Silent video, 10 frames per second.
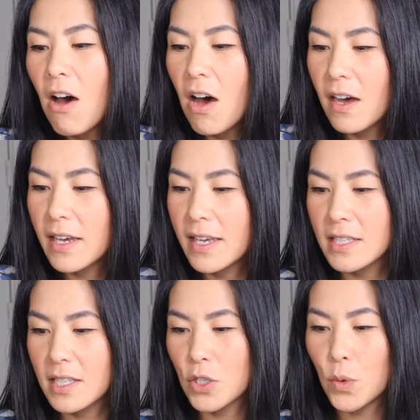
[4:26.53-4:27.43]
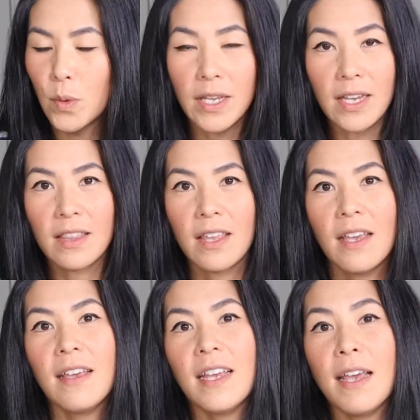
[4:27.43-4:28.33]
August 20th.
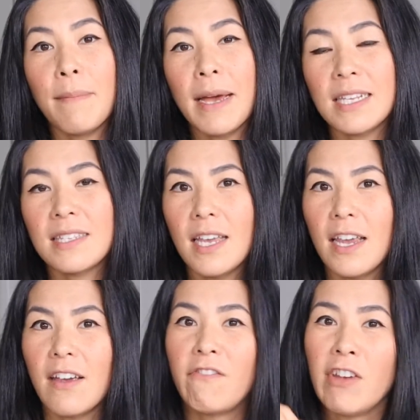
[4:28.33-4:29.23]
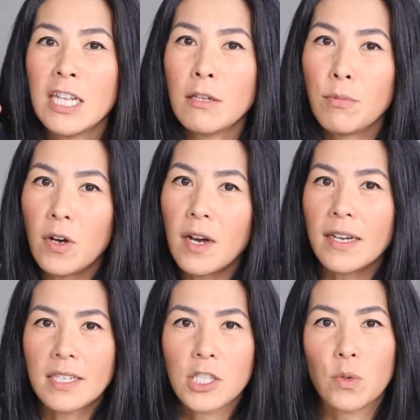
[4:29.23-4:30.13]
It might say available
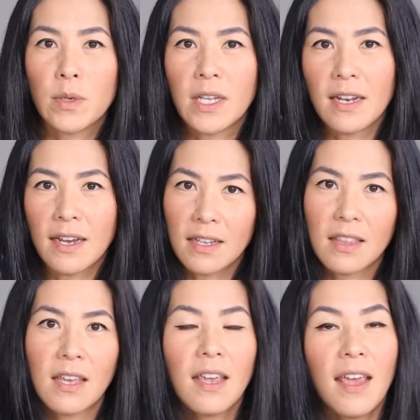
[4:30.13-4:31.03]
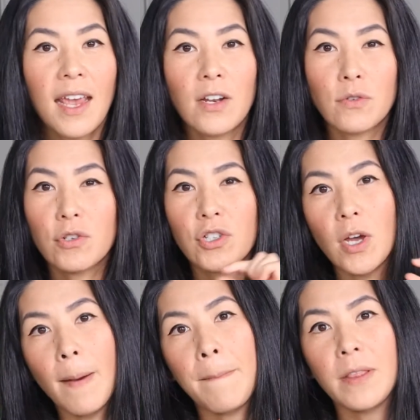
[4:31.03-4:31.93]
August 29th, and it will
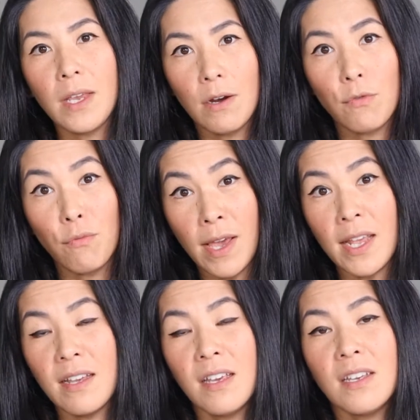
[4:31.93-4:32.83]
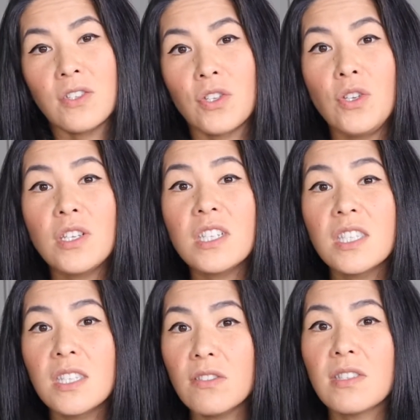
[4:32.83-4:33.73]
show up on there in red. So you can
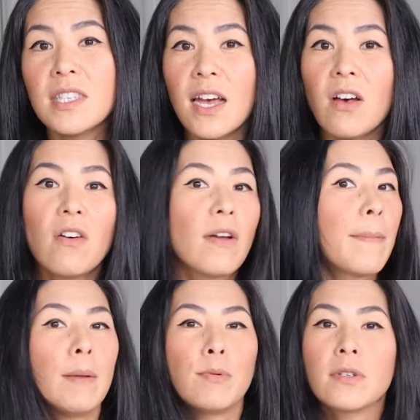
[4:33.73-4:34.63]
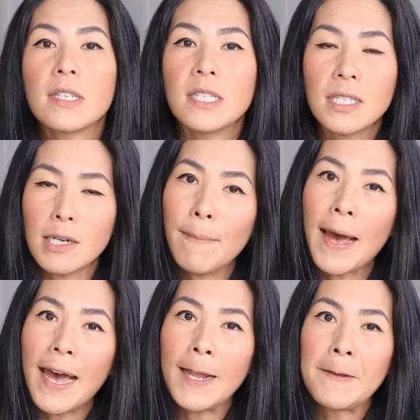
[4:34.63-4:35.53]
still sell, people can still
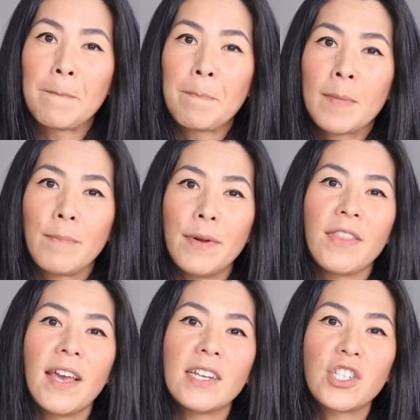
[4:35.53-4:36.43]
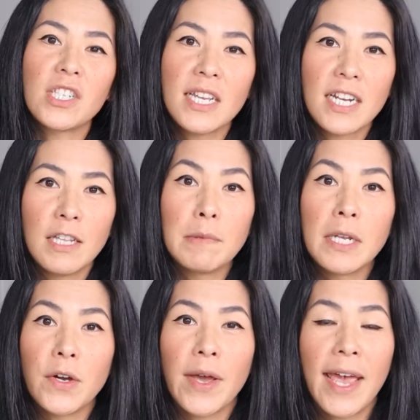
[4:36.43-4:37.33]
buy, but that's just letting them
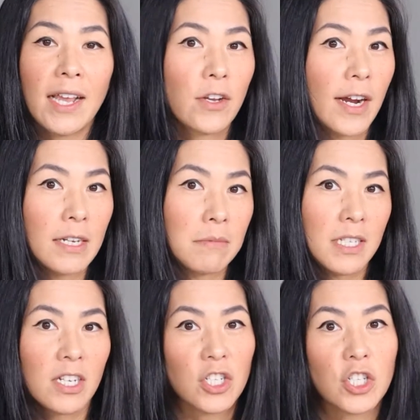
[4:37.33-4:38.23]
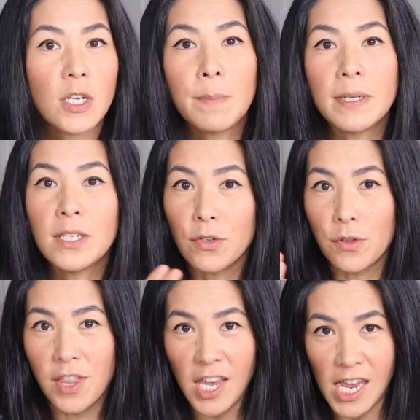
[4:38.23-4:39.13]
know, hey, your item's not gonna ship
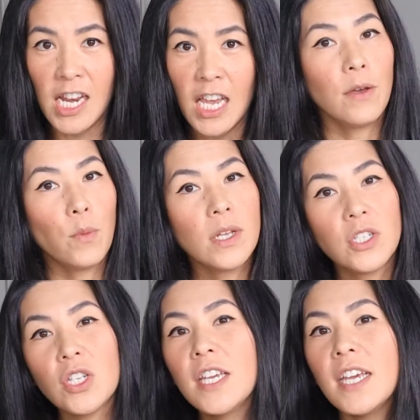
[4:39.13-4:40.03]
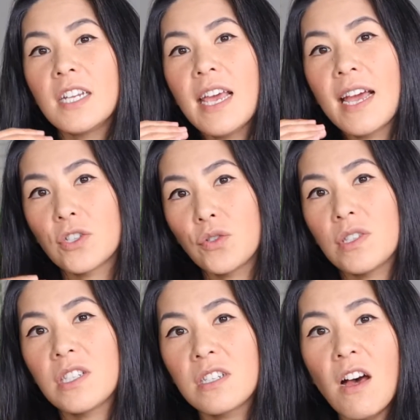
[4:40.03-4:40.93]
until then. And then once you get
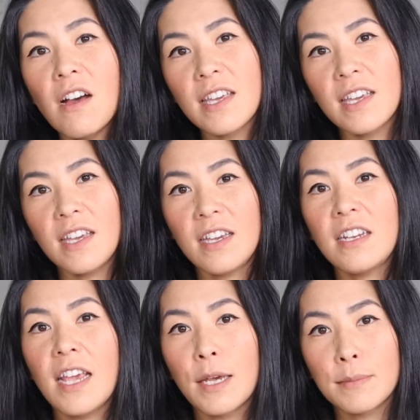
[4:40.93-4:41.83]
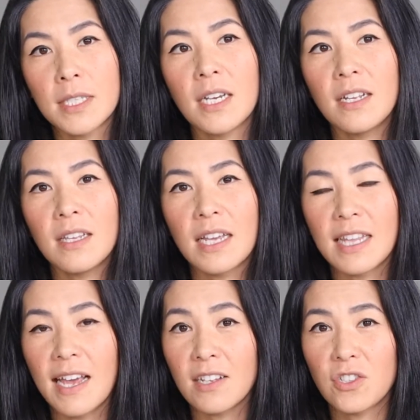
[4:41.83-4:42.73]
actual stock in Amazon, like
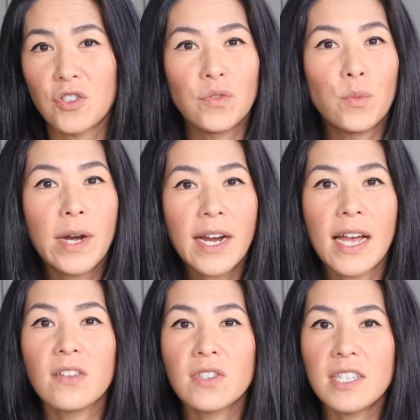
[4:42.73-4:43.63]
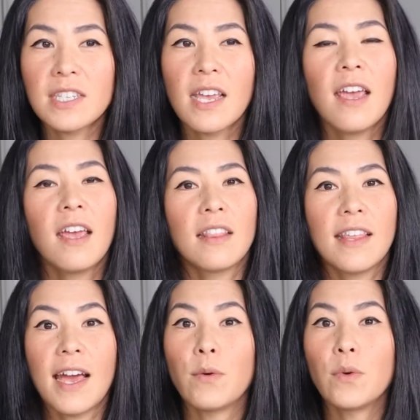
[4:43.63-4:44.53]
the actual warehouses,
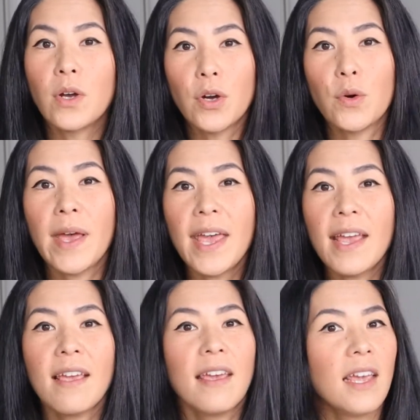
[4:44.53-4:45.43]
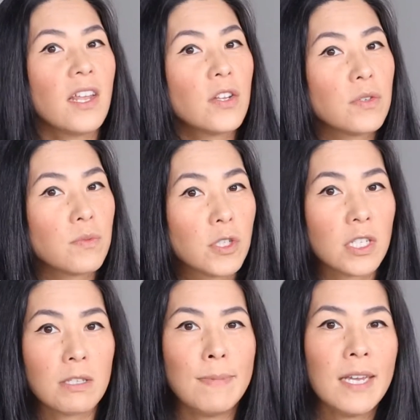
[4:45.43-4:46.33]
that will go away and it'll
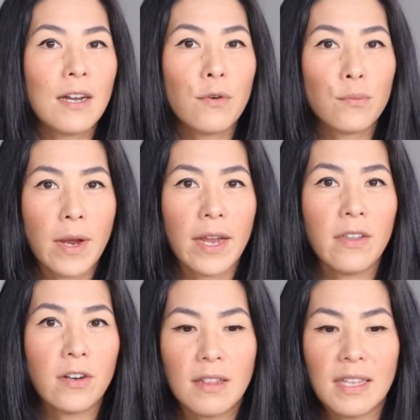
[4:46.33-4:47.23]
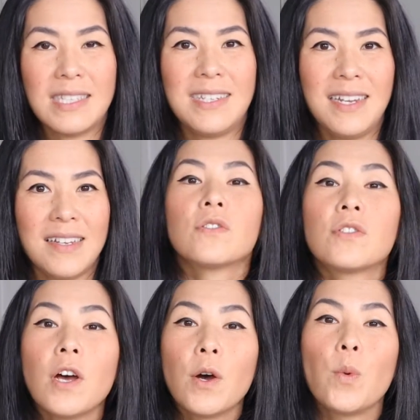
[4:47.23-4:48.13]
just be a regular listing.
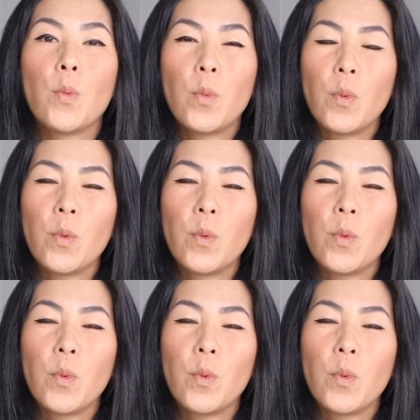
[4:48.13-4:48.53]
So